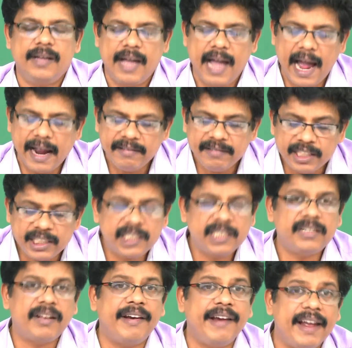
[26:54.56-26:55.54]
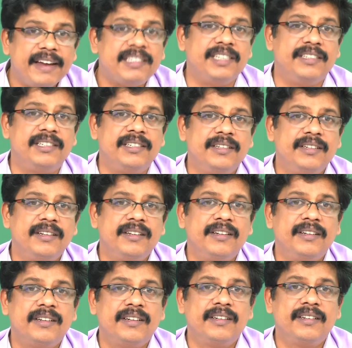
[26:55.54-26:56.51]
And this created
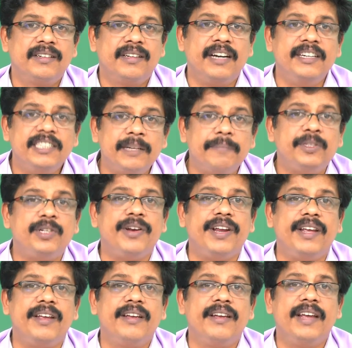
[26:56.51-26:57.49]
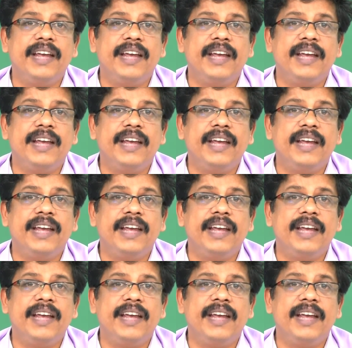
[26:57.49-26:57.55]
conceptually,